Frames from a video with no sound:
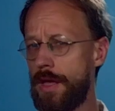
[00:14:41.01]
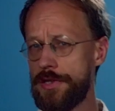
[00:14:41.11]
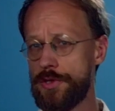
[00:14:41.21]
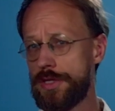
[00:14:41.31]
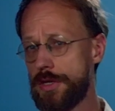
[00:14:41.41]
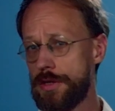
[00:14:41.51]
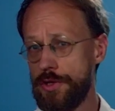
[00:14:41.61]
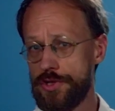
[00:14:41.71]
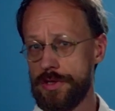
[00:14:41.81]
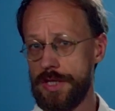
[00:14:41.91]
So in
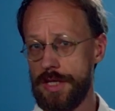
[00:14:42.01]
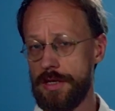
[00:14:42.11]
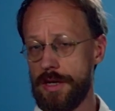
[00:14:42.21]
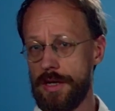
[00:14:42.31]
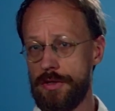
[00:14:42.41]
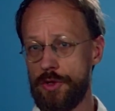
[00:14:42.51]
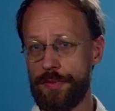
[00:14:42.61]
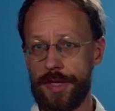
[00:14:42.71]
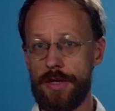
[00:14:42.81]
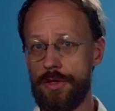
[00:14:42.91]
conclusion, the
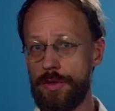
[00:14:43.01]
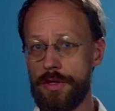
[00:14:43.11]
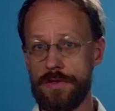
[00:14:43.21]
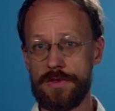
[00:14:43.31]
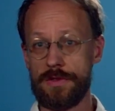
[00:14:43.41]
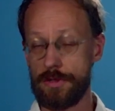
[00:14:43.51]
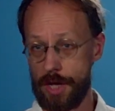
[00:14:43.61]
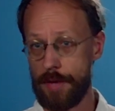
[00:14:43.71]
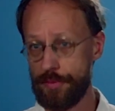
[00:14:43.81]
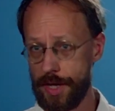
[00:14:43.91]
European Union's
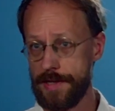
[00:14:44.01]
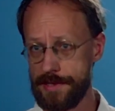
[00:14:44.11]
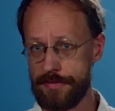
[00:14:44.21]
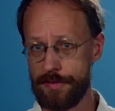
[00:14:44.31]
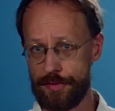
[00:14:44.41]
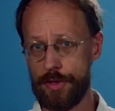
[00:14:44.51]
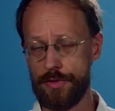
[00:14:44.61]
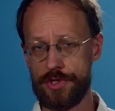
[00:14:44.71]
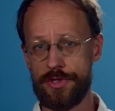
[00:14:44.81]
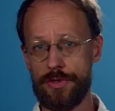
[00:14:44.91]
comprehensive
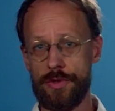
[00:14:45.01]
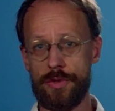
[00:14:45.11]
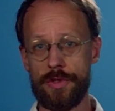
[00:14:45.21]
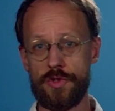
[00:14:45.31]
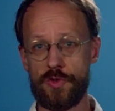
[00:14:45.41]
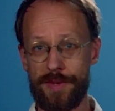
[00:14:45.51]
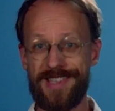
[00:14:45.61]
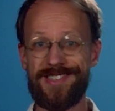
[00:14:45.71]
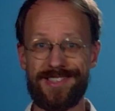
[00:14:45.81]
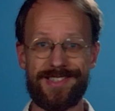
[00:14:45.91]
approach to
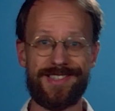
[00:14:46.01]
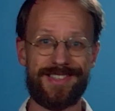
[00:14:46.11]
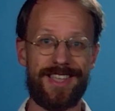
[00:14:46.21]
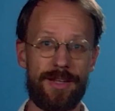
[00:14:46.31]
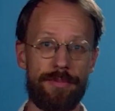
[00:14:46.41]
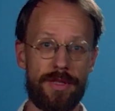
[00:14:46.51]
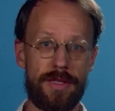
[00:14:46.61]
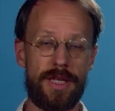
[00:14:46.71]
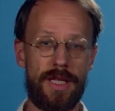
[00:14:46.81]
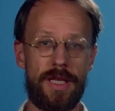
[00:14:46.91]
space
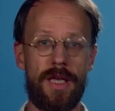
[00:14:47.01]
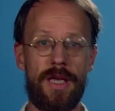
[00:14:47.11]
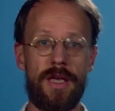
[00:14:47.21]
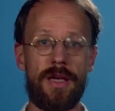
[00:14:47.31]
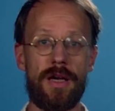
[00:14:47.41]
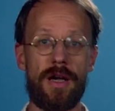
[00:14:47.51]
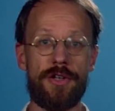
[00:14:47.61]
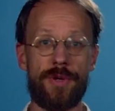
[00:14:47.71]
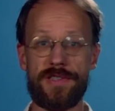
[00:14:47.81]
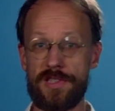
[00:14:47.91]
sustainability
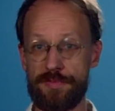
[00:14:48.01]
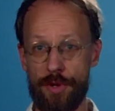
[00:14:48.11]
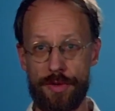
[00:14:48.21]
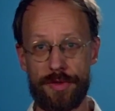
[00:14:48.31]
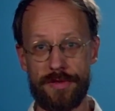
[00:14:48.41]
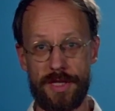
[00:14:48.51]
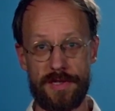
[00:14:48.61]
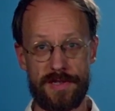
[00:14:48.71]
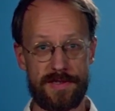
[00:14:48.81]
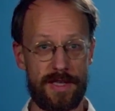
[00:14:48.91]
addresses both the
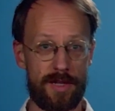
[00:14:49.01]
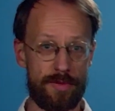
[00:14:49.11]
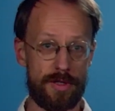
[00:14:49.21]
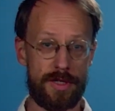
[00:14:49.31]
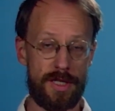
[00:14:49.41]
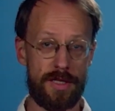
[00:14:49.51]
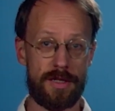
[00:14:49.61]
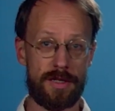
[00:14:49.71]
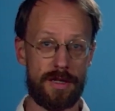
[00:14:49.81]
sustainability